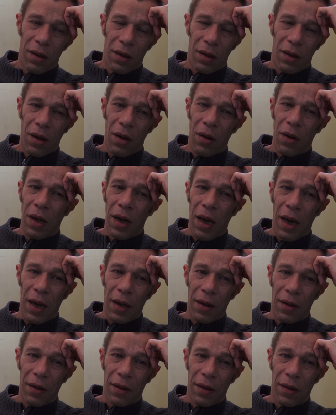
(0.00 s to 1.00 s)
go
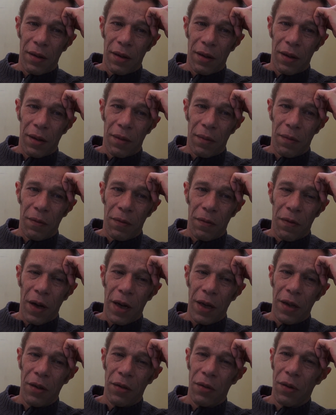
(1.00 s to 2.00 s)
ahead and
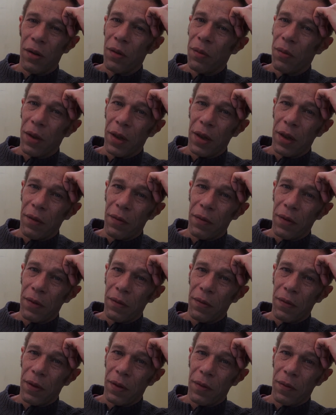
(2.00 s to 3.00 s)
find your own way
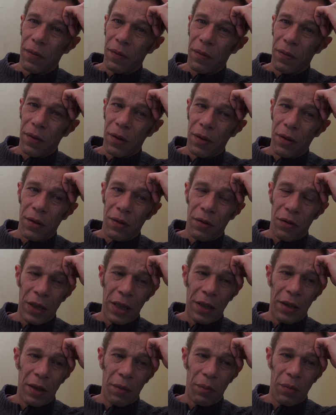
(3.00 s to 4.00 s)
of
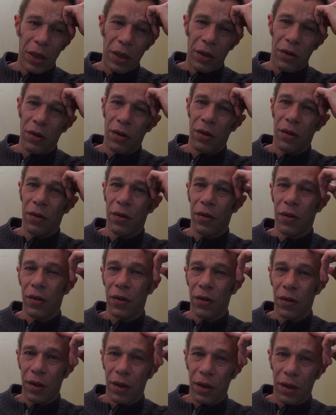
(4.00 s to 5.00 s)
creating
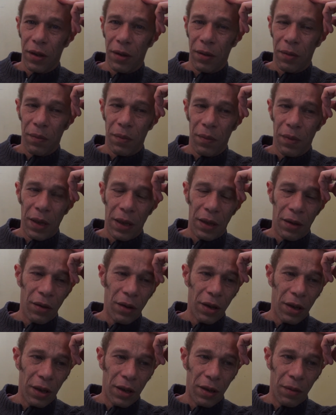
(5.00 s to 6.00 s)
pictures and
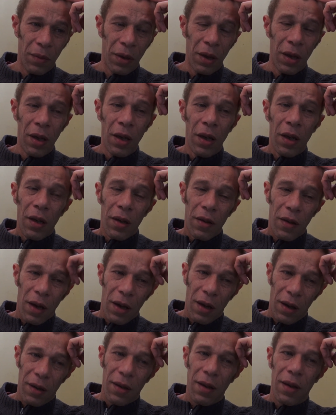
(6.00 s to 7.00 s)
looking at them.
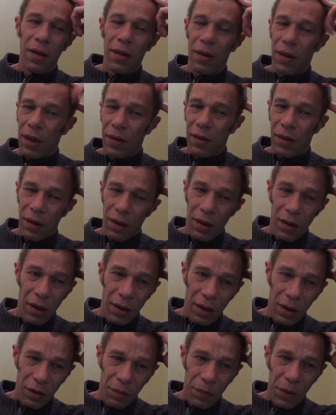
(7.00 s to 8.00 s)
So that's another thing
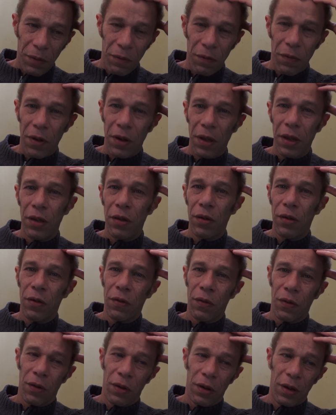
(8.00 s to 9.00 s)
that's been very
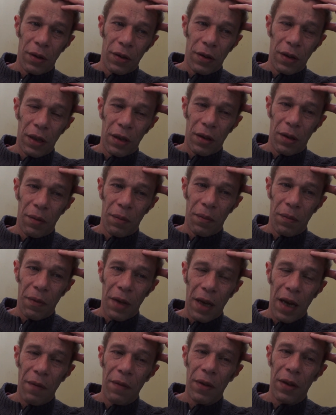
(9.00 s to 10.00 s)
useful, is
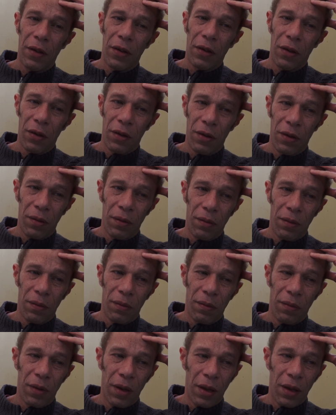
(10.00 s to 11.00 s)
having
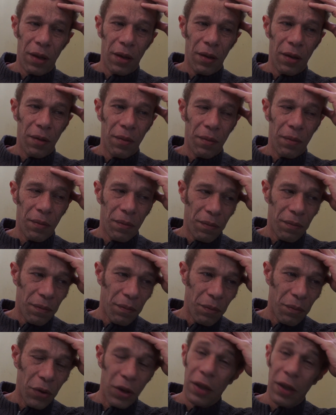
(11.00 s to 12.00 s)
to
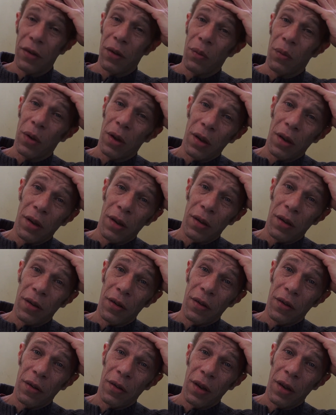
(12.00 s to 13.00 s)
put into
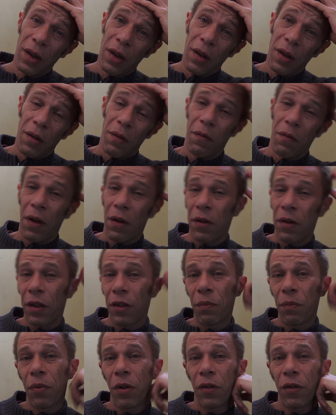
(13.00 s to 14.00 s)
words various
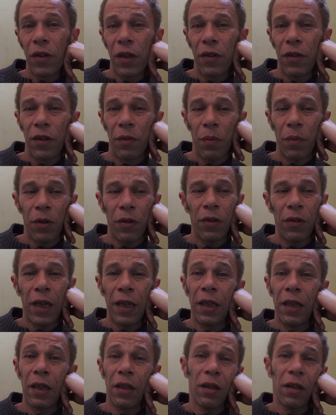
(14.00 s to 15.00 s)
processes, both
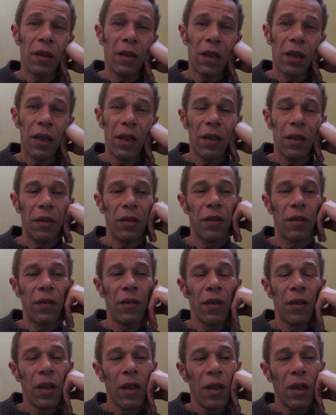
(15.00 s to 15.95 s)
technical and